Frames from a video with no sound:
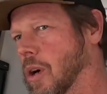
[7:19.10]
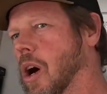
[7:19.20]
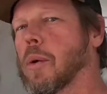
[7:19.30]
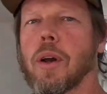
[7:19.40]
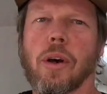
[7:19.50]

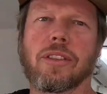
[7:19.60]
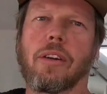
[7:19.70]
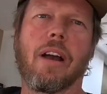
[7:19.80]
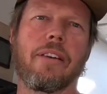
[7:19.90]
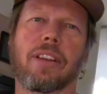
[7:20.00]
we
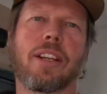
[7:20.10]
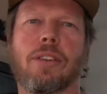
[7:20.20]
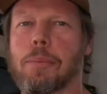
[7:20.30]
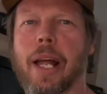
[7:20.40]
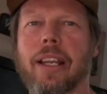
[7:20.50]
also have
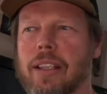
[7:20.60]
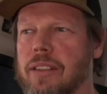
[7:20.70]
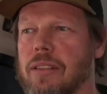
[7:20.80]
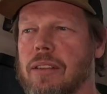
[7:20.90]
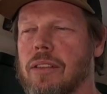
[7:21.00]
electric
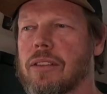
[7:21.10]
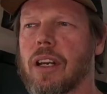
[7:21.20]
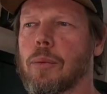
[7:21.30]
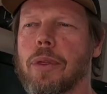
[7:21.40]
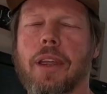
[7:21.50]
blankets.
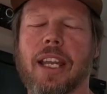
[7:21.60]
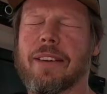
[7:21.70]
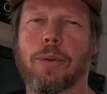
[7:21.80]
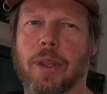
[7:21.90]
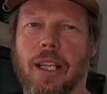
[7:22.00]
So
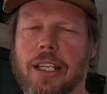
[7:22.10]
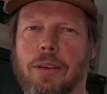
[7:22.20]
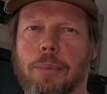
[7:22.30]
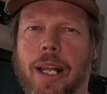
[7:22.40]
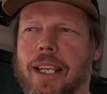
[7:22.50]
even with
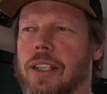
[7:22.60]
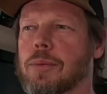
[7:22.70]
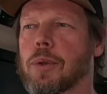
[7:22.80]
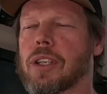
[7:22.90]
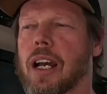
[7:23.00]
electric
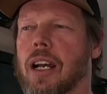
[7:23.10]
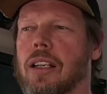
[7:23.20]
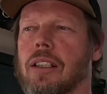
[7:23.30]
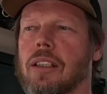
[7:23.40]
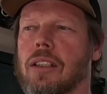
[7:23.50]
blankets, which are
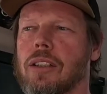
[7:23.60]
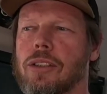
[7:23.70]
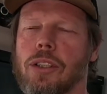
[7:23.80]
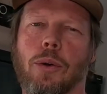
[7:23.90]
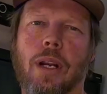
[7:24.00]

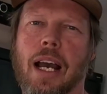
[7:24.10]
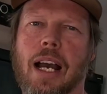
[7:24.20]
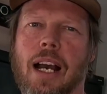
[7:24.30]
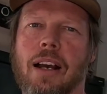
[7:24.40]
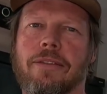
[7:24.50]

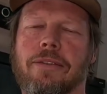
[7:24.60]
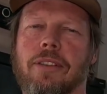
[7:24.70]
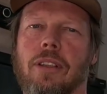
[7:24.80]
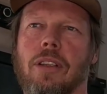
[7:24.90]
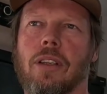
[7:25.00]

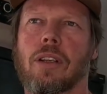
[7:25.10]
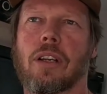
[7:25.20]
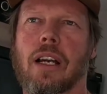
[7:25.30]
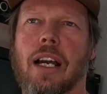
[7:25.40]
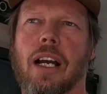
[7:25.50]

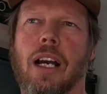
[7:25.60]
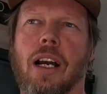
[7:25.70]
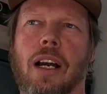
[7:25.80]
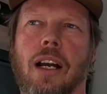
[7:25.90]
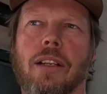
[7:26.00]

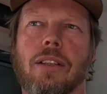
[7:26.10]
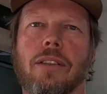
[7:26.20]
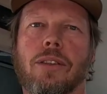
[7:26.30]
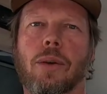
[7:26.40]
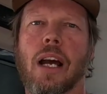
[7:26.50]
2.5
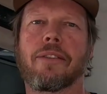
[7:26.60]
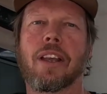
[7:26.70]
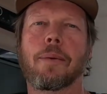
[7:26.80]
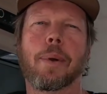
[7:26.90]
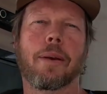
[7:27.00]

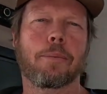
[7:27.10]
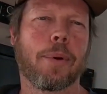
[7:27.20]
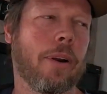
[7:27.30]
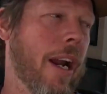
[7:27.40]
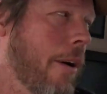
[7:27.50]
amp per